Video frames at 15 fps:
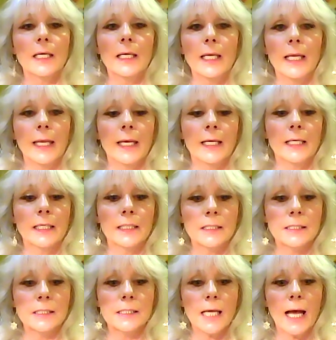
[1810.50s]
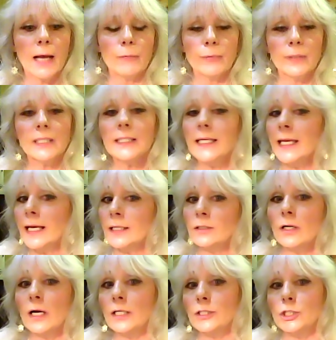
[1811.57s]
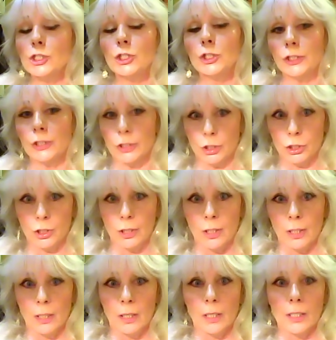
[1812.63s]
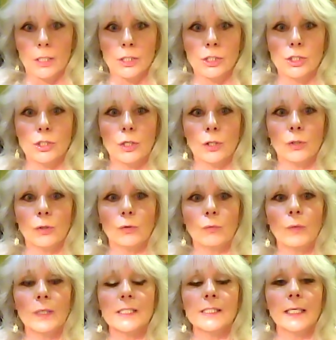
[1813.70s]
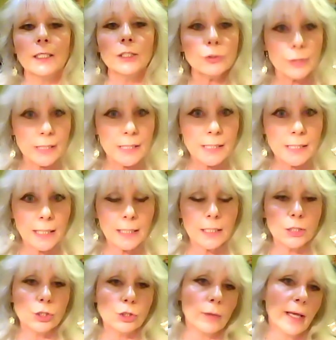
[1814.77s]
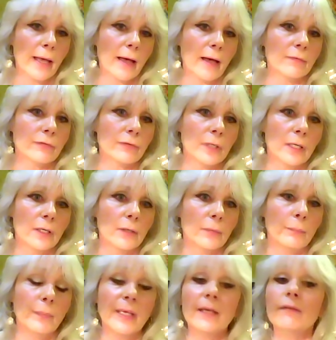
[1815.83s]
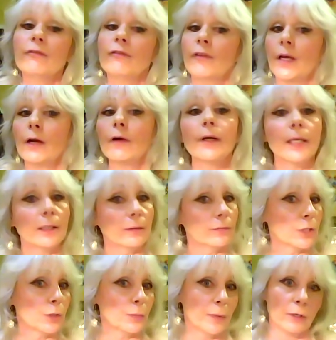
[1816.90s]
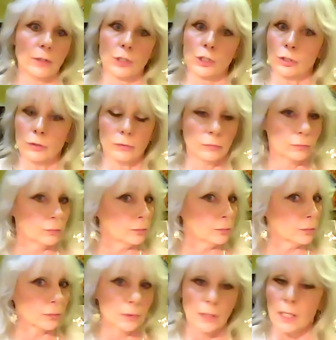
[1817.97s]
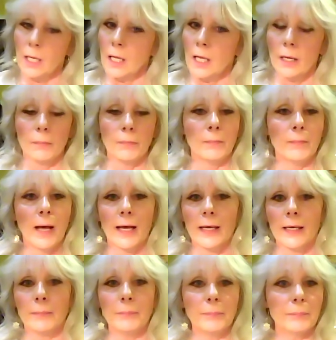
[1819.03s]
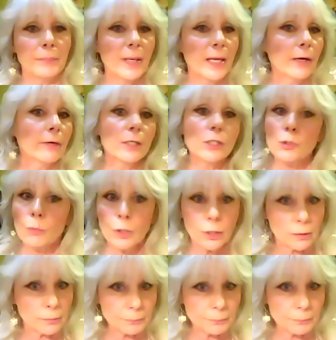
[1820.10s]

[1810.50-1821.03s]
and I really hadn't gone to church. So what's interesting is you have me very spiritual. My parents weren't.